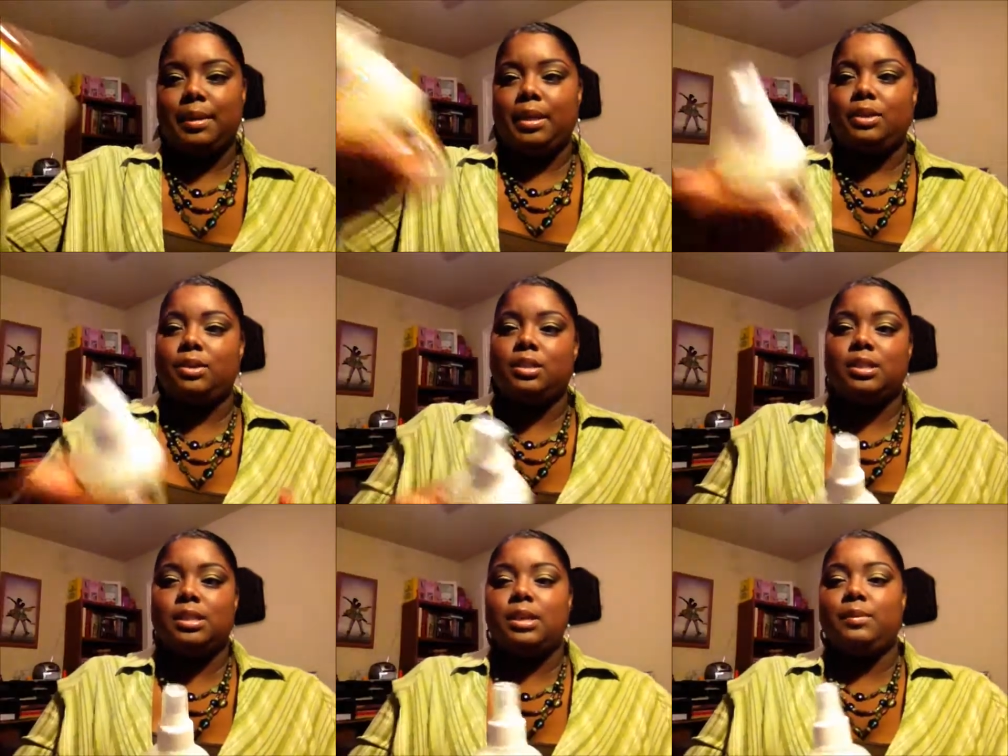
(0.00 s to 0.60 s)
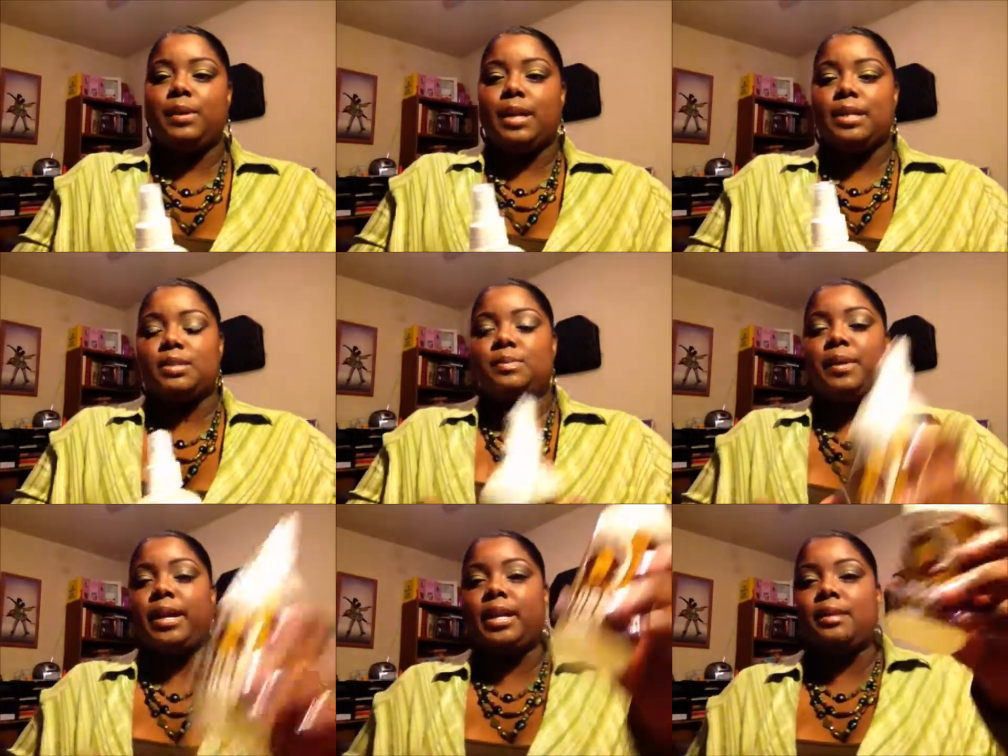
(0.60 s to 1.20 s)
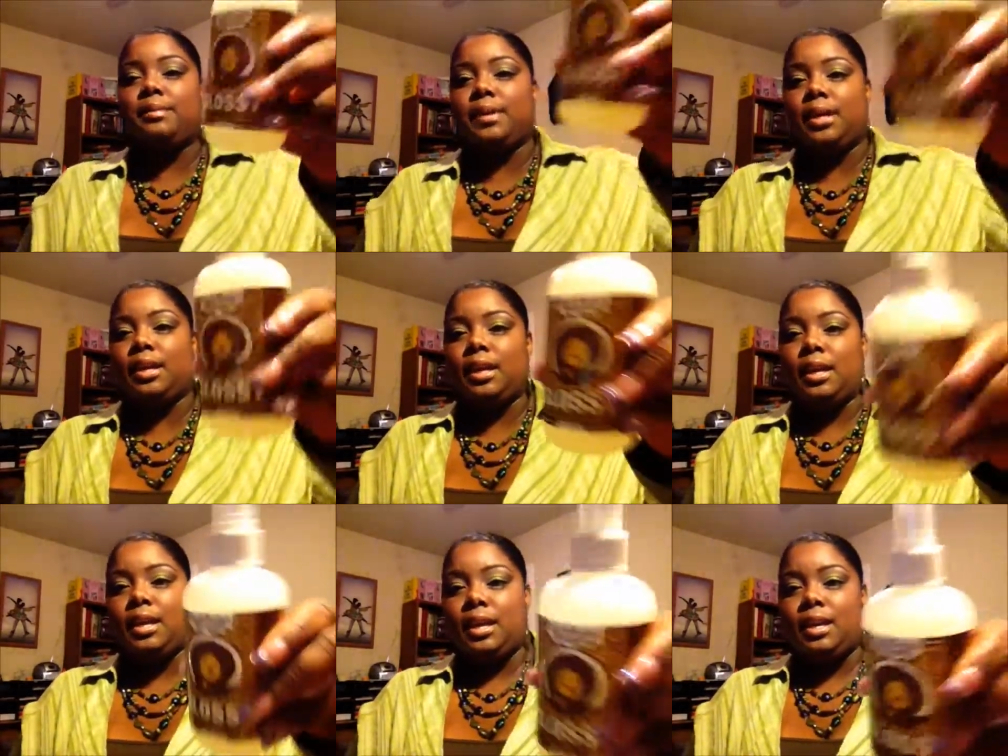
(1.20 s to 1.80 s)
you could see when I sprayed it, but
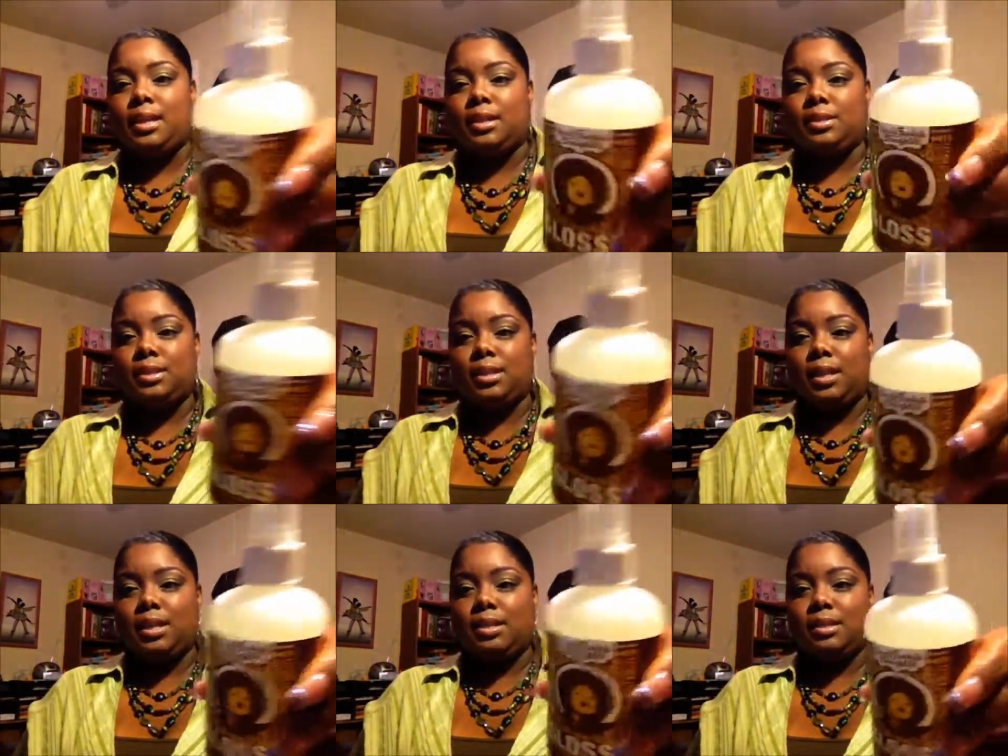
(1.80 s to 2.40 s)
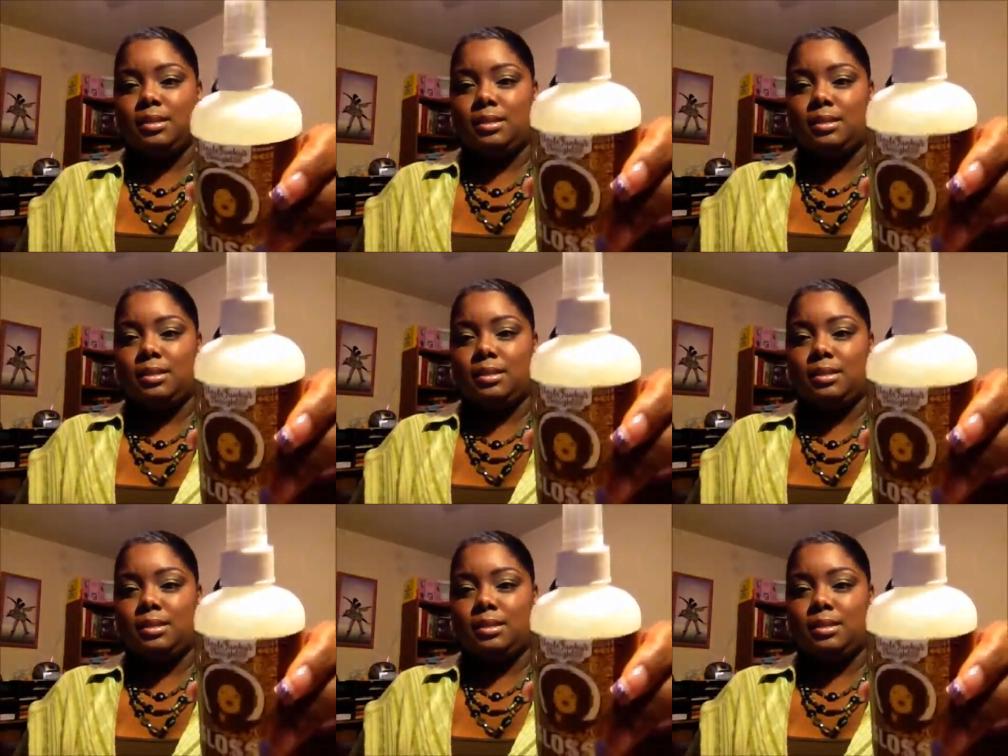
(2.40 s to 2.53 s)
you see